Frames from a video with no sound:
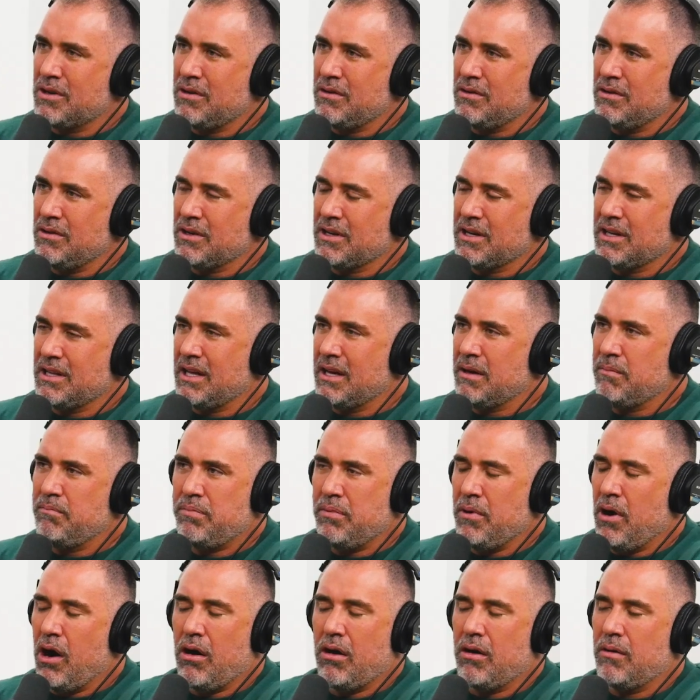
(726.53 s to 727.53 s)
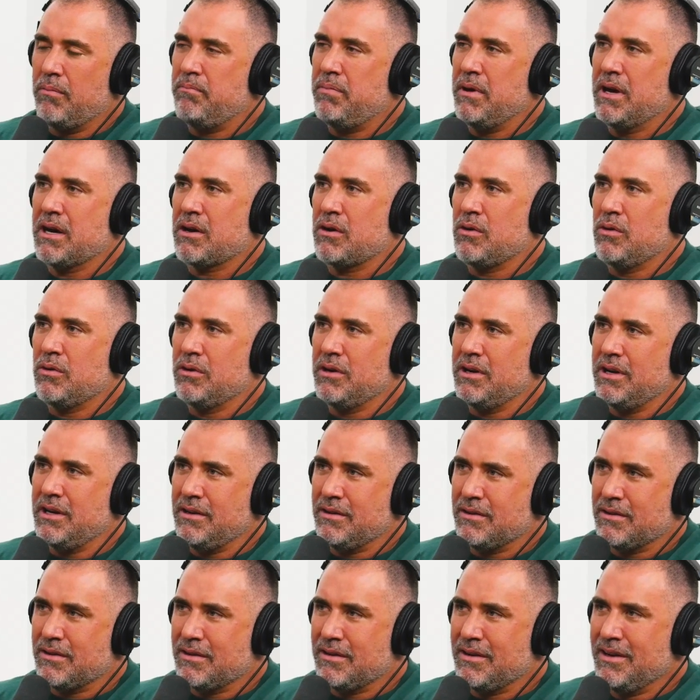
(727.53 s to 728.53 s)
go look at like, oh,
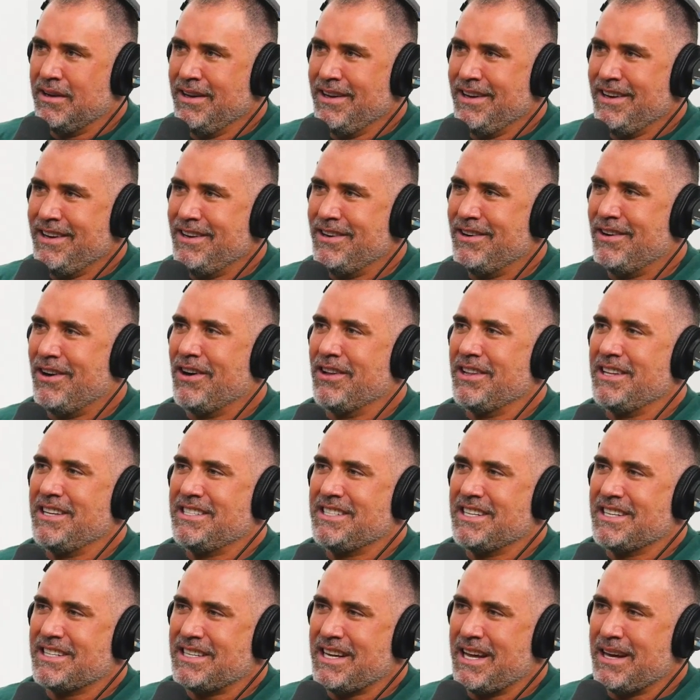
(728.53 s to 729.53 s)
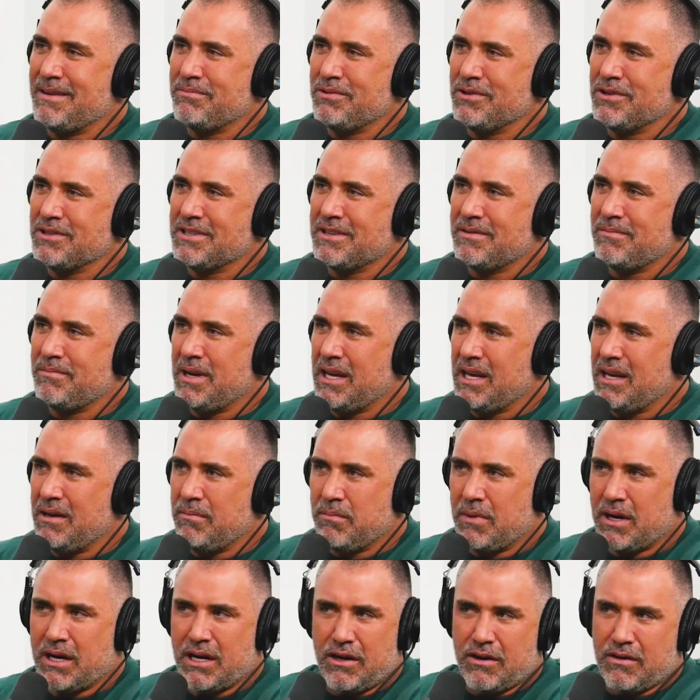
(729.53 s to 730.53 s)
Bitcoin or, you know, all these examples of making
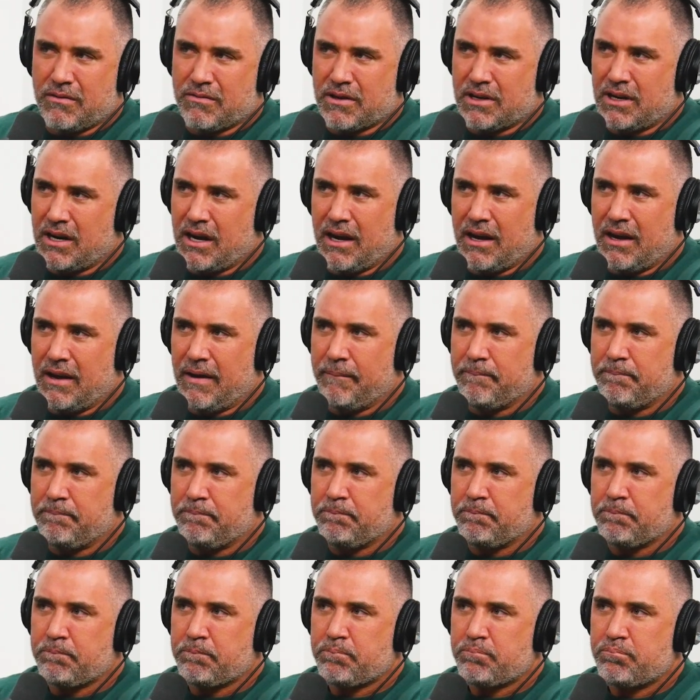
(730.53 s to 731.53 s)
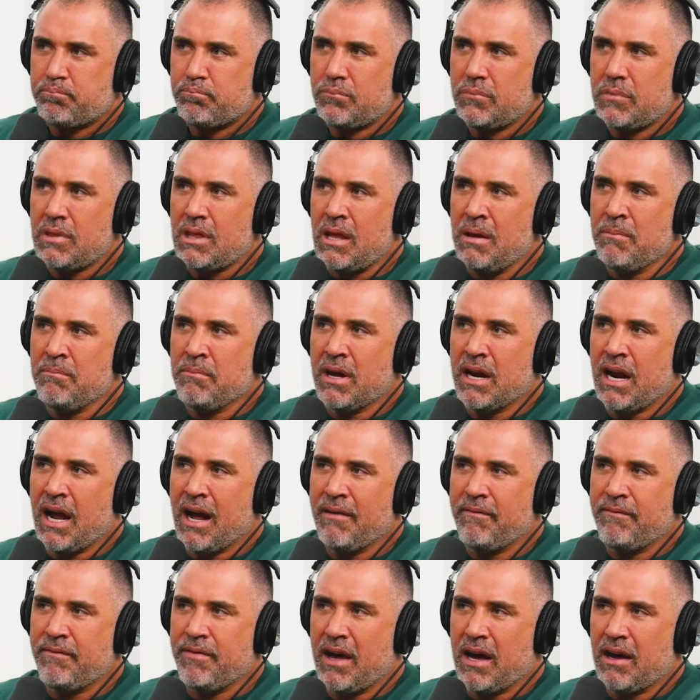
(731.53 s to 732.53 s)
money overnight. But
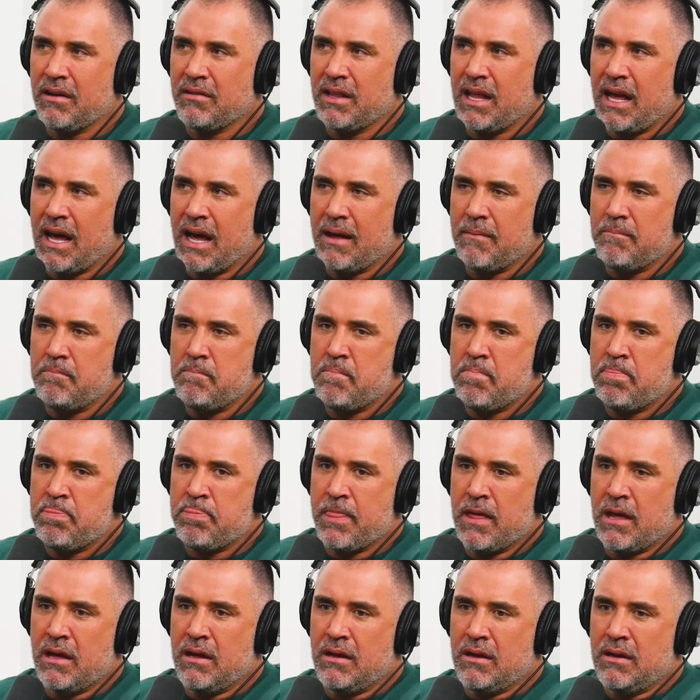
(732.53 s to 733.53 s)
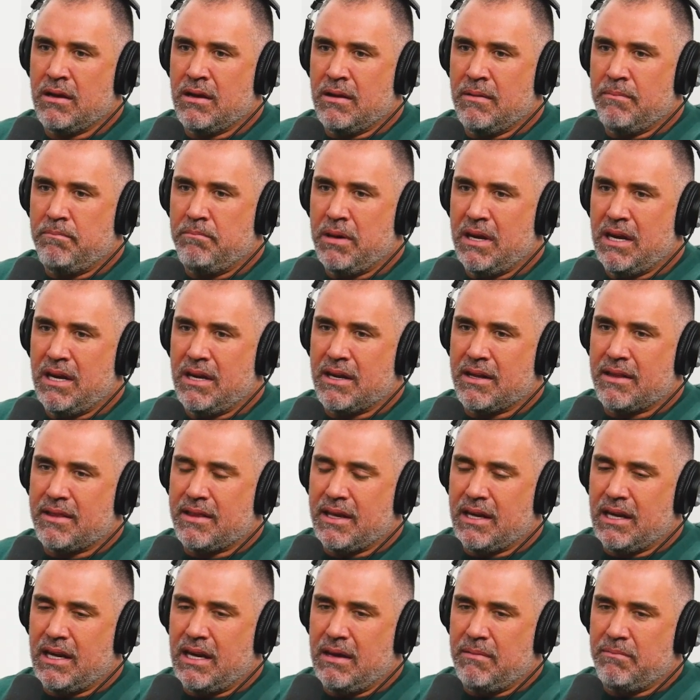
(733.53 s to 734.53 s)
I've found that being a
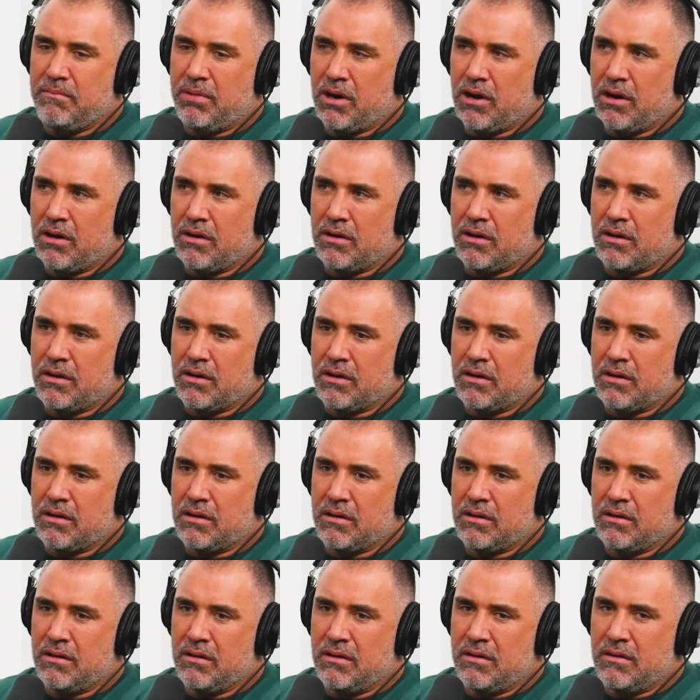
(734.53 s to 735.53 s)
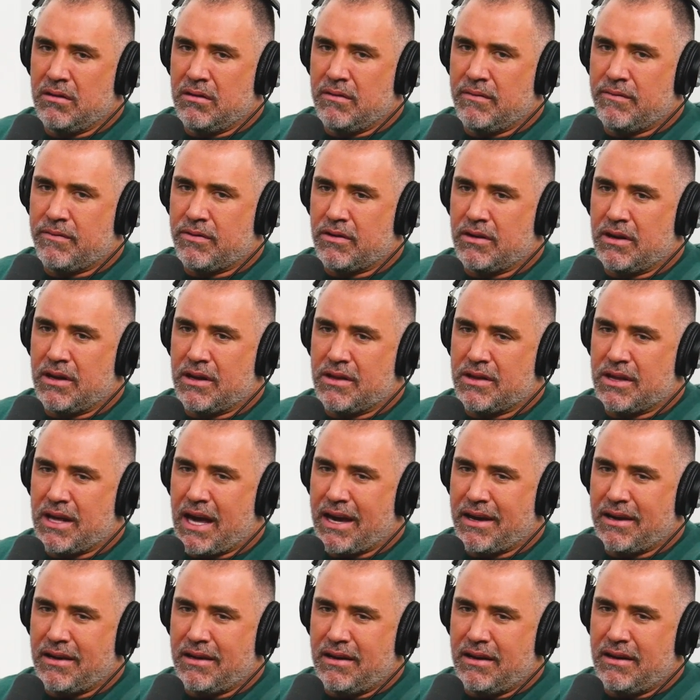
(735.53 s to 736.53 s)
thinking partner for an
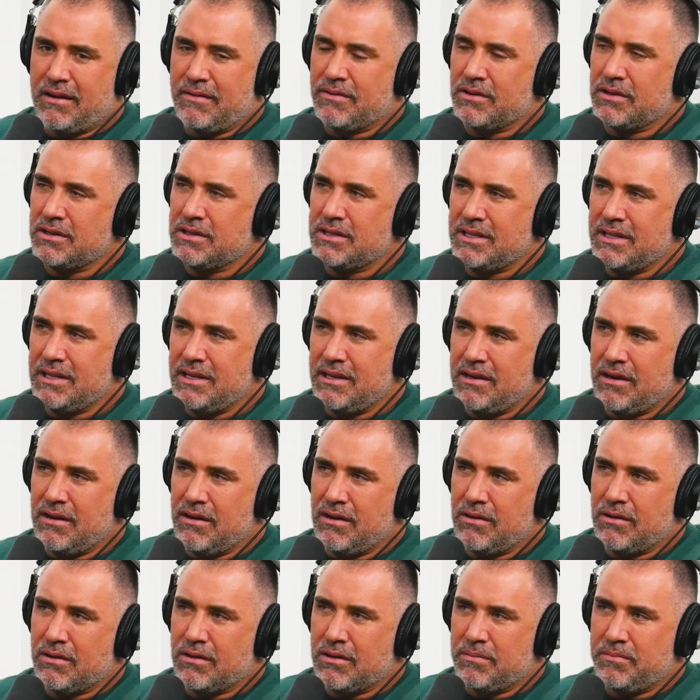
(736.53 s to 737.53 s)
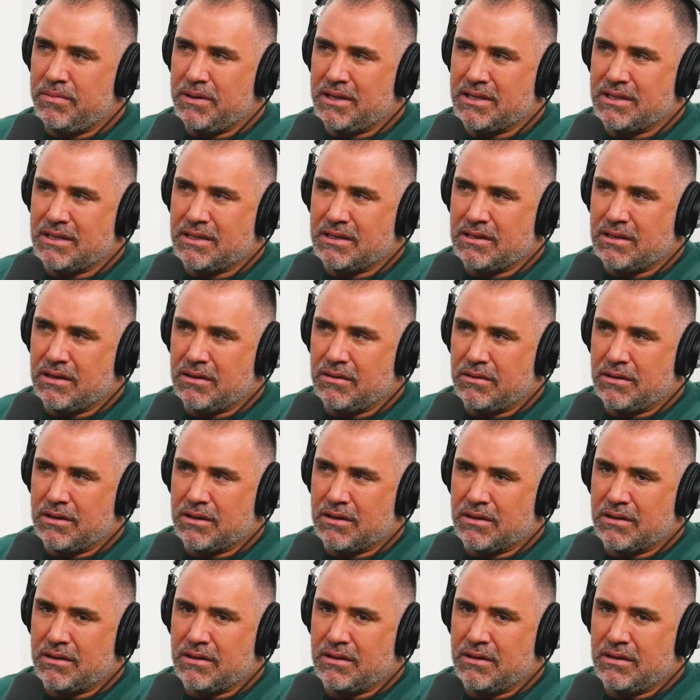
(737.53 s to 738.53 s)
executive or a C E O or a business
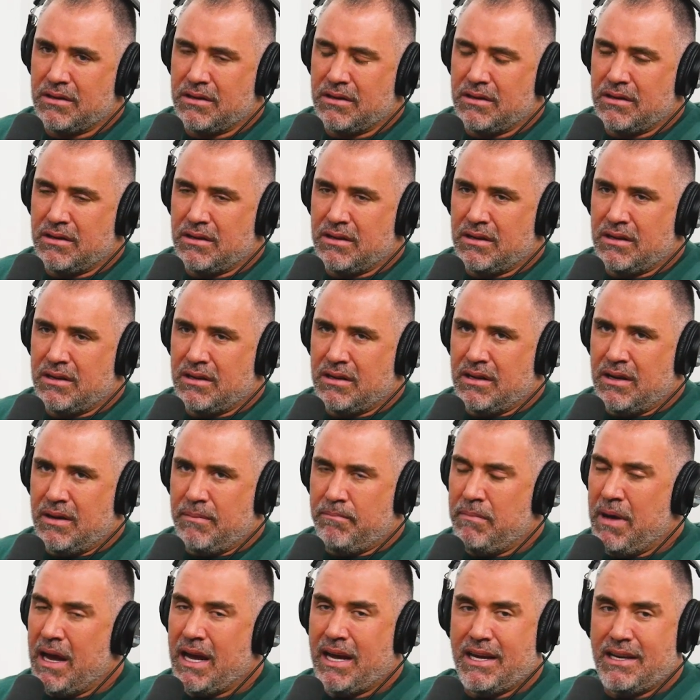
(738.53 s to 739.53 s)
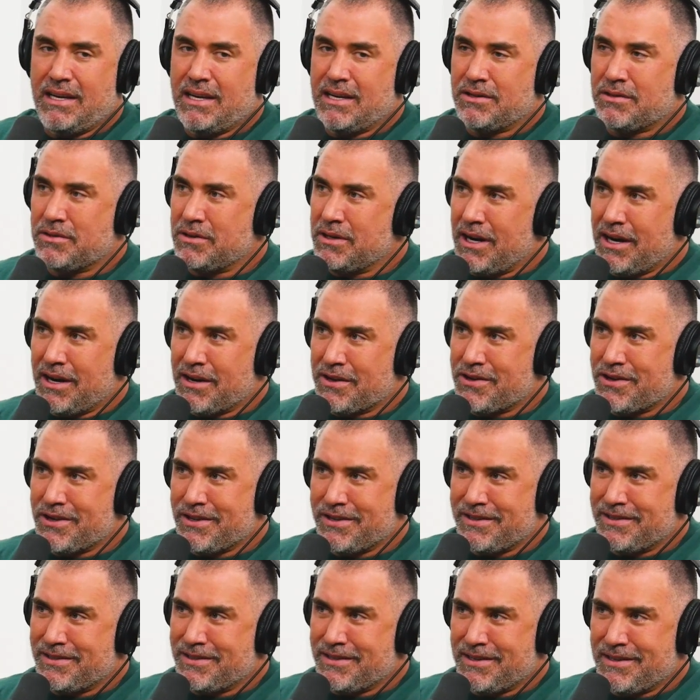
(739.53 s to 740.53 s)
owner, making
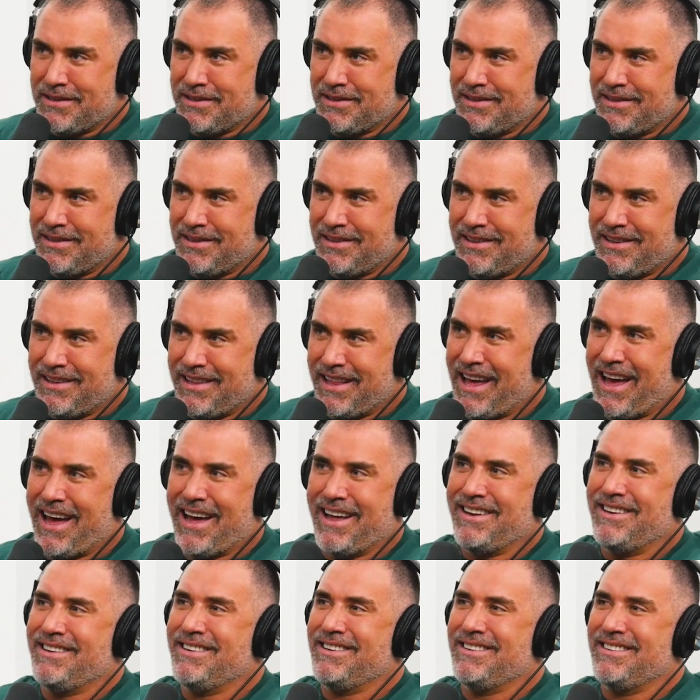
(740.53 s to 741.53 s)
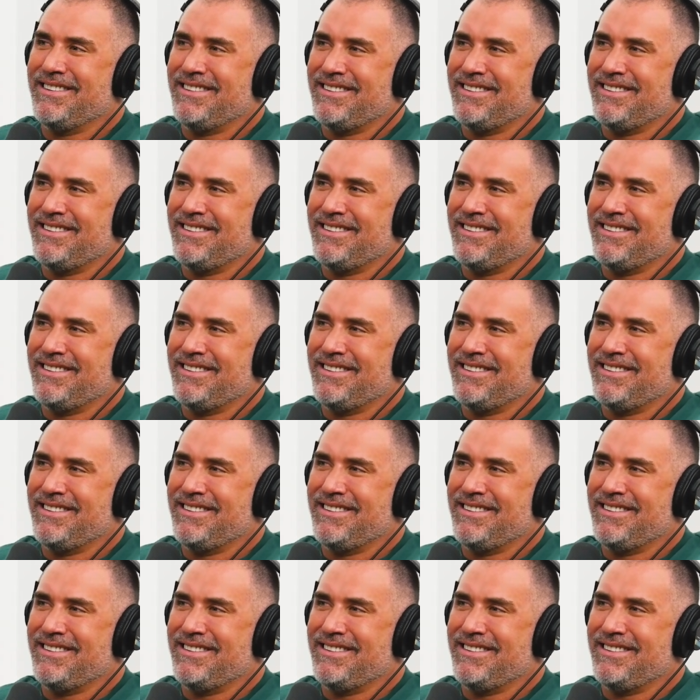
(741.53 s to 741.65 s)
introductions that,